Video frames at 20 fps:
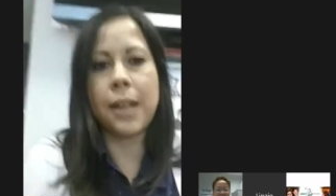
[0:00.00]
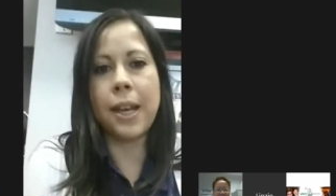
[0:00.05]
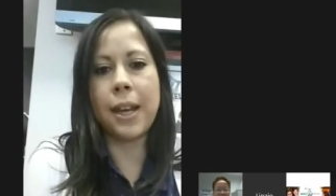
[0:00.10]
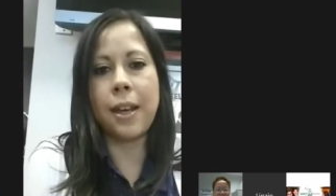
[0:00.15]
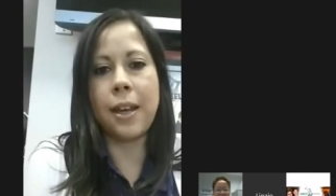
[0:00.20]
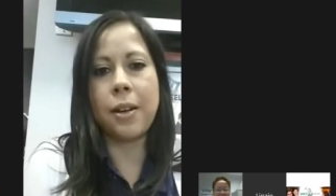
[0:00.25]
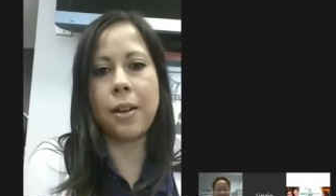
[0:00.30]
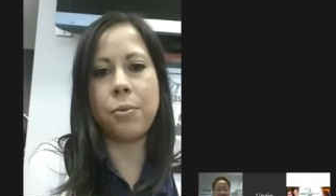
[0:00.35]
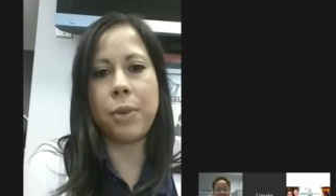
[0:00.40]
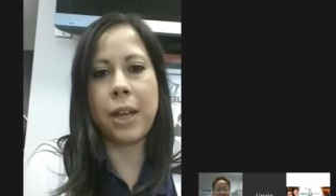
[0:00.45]

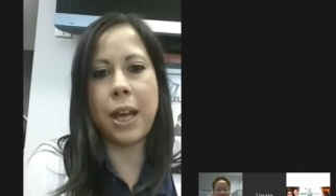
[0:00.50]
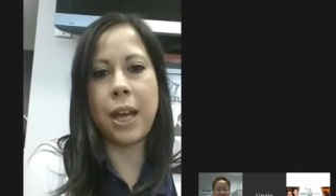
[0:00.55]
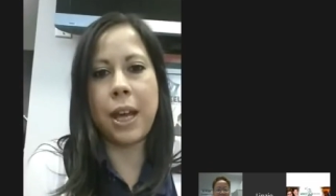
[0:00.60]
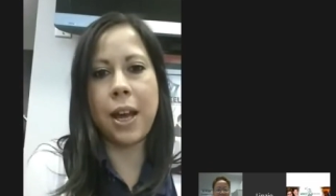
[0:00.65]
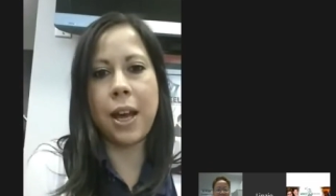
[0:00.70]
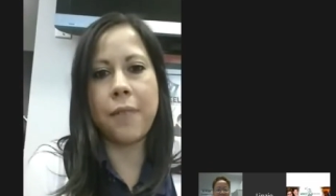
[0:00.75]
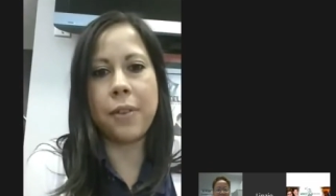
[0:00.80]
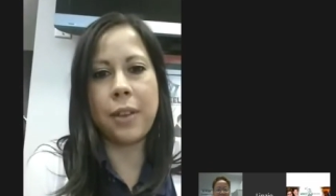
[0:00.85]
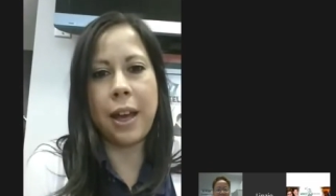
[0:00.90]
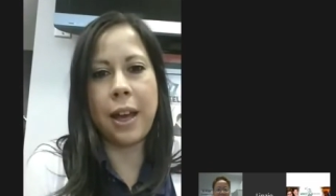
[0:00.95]
And we
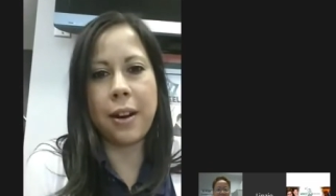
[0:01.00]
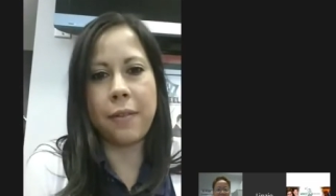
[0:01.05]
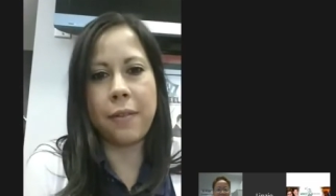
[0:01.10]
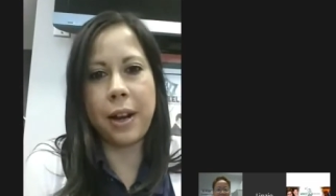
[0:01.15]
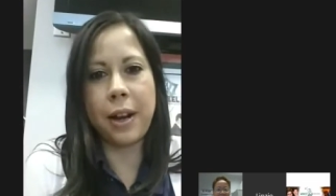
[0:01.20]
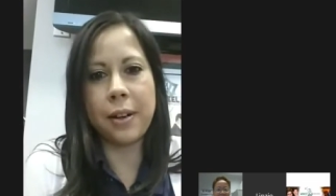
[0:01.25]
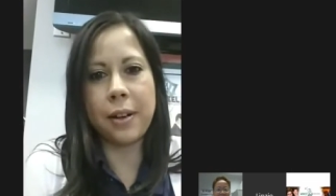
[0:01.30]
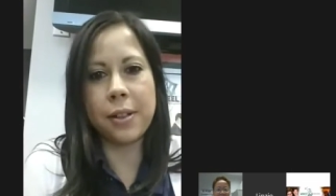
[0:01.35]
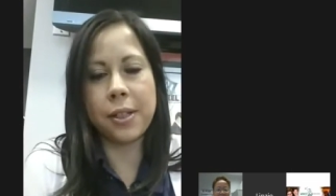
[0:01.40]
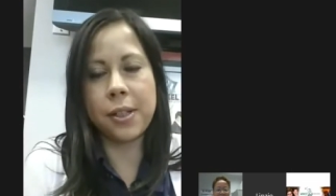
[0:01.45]
have a lot of
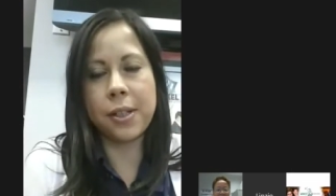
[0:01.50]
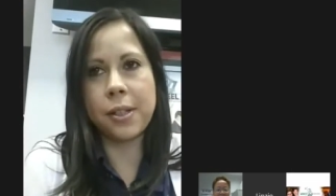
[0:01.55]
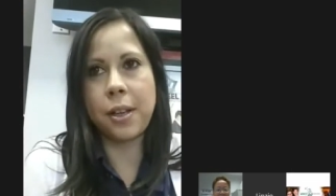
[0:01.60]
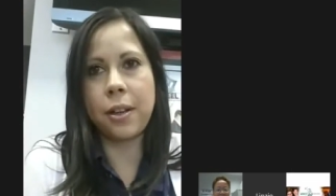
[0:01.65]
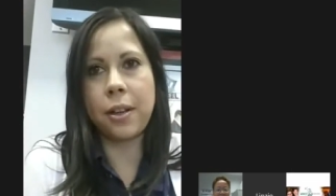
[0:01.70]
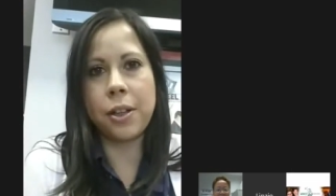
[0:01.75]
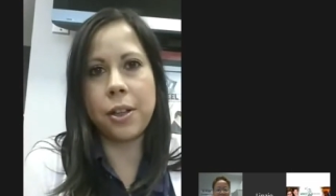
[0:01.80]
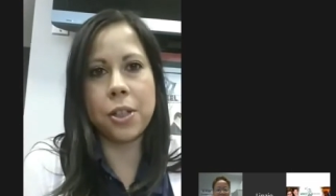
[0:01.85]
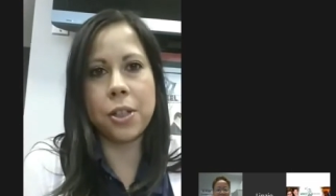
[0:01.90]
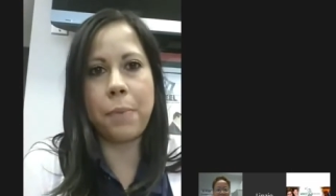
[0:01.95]
not
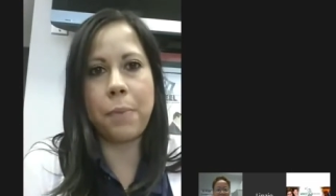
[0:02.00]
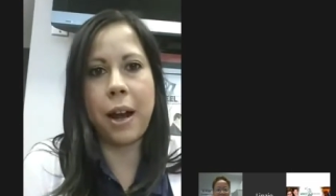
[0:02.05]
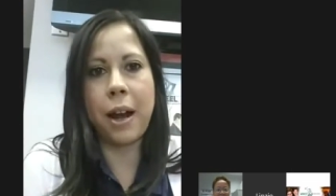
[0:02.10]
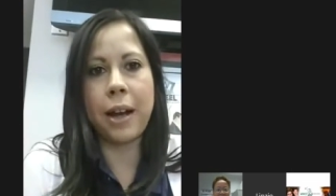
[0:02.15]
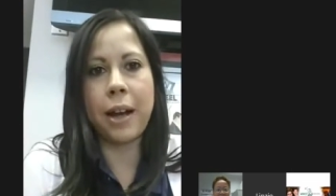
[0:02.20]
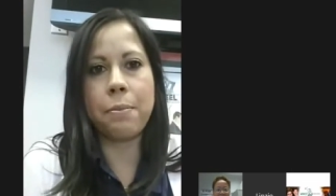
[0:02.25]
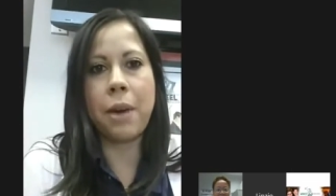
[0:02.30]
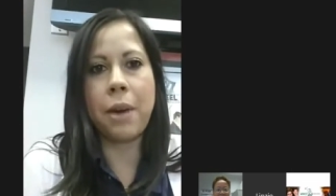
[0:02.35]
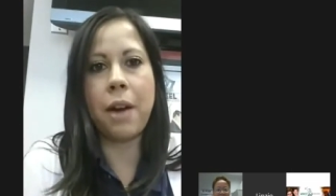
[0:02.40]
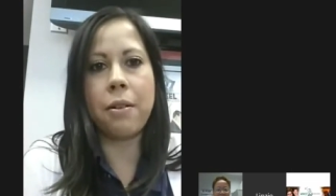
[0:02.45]
necessarily just
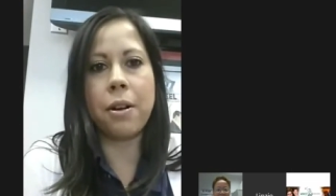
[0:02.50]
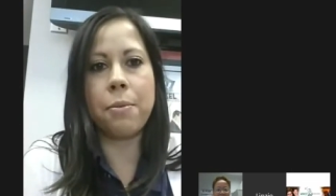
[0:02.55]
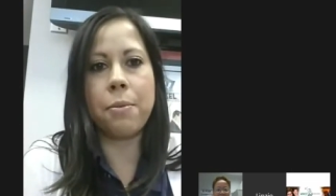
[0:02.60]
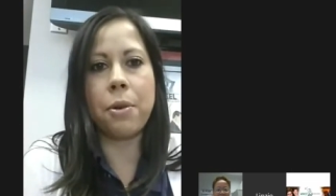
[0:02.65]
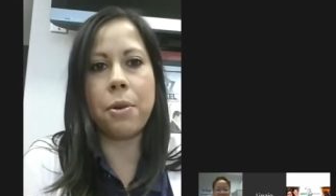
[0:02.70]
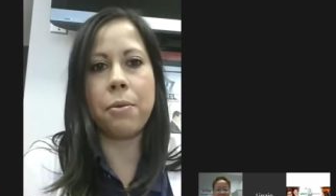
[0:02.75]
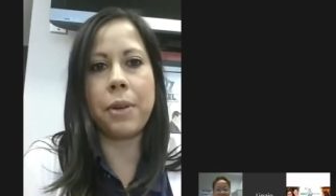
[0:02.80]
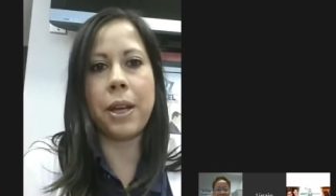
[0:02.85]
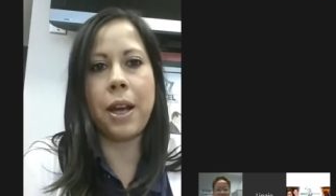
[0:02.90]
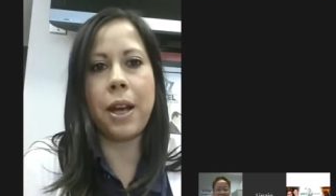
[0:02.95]
buying power,
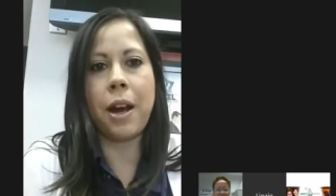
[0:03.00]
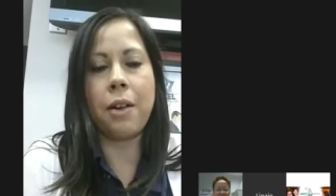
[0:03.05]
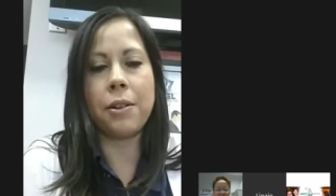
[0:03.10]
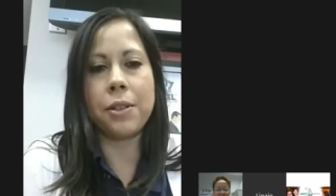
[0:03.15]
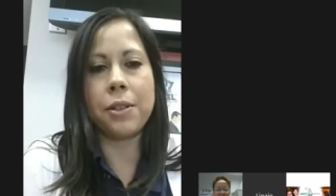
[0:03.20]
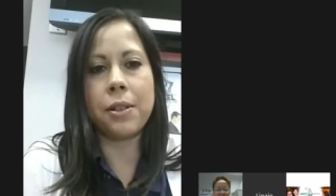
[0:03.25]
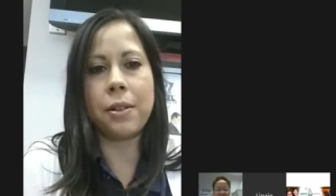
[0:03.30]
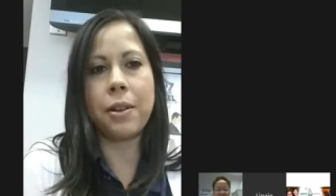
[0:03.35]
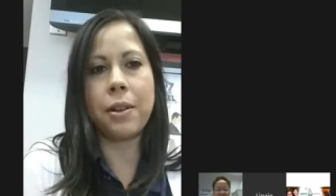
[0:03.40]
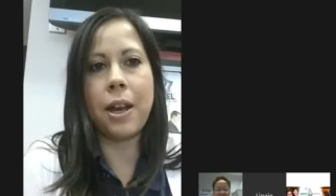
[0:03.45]
but we
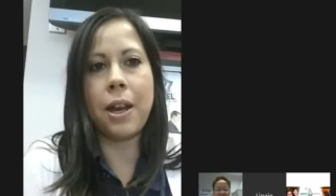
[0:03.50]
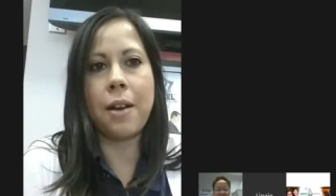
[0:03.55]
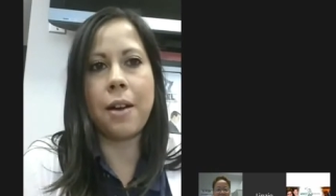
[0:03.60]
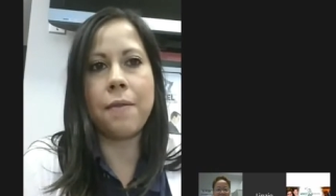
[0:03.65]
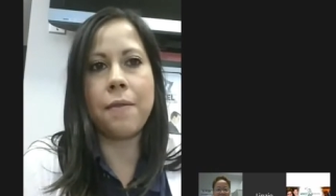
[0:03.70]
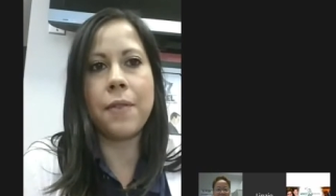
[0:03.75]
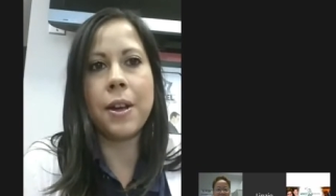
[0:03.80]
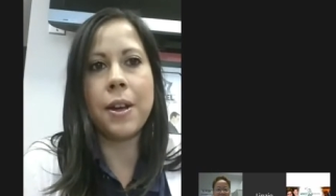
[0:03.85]
also have